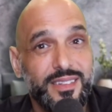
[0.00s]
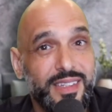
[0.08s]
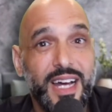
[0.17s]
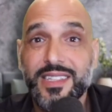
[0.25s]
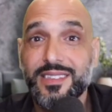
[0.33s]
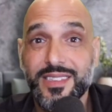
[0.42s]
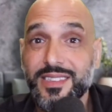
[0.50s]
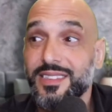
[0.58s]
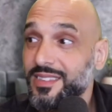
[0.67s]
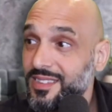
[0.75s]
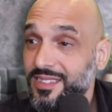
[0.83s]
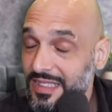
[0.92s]
that's
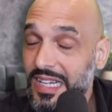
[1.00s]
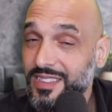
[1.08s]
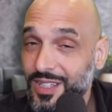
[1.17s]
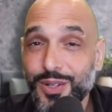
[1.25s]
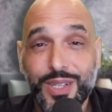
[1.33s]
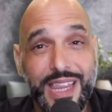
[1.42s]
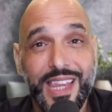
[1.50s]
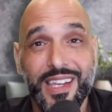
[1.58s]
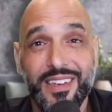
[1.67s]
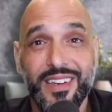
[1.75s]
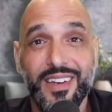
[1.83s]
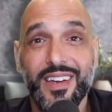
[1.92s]
a good
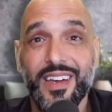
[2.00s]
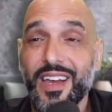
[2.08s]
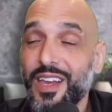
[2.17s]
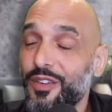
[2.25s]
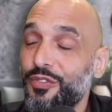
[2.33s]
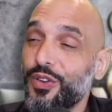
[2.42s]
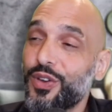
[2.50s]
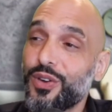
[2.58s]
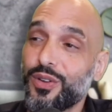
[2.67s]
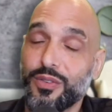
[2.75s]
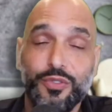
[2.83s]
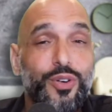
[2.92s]
thing. If you
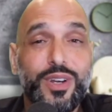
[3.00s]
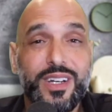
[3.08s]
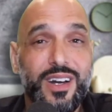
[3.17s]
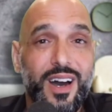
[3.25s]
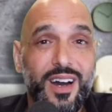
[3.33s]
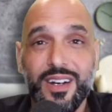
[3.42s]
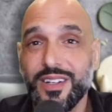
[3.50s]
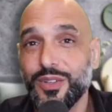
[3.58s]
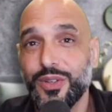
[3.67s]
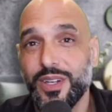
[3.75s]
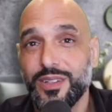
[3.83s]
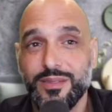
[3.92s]
cannot afford a car,
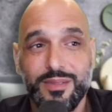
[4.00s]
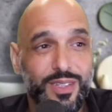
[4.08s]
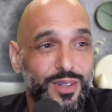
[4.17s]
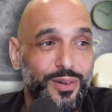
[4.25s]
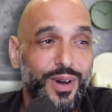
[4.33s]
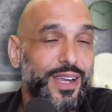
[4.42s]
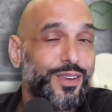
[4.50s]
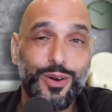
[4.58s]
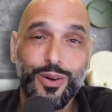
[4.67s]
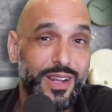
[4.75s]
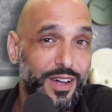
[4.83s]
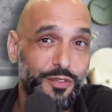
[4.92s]
you can, I
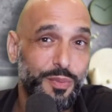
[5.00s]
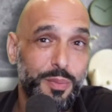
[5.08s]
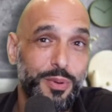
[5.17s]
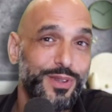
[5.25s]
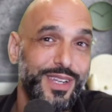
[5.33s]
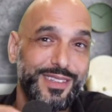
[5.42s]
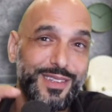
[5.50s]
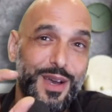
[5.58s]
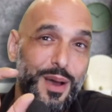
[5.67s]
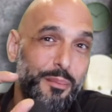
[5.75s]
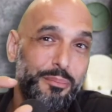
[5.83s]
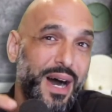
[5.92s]
know a lot of people that
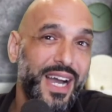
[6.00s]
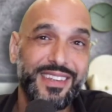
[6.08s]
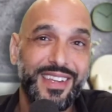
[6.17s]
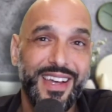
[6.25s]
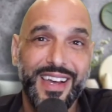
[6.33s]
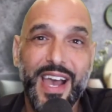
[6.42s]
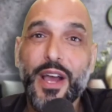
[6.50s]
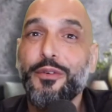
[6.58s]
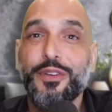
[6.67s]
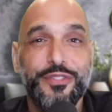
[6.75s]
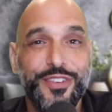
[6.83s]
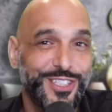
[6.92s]
buy the air
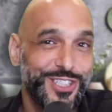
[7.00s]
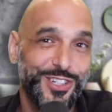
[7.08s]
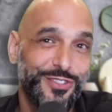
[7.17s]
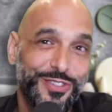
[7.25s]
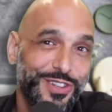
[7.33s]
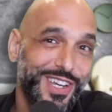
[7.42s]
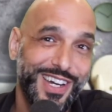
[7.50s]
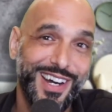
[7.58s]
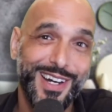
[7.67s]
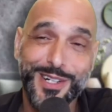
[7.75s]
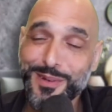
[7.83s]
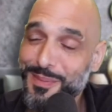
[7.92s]
refreshener for the
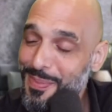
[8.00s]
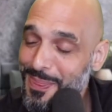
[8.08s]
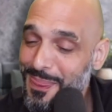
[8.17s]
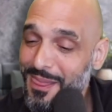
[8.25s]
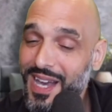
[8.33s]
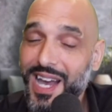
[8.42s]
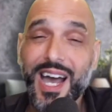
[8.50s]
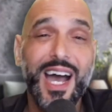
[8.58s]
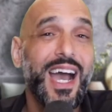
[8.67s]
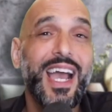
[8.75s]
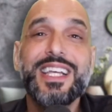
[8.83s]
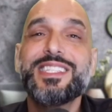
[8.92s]
car.
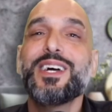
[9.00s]
It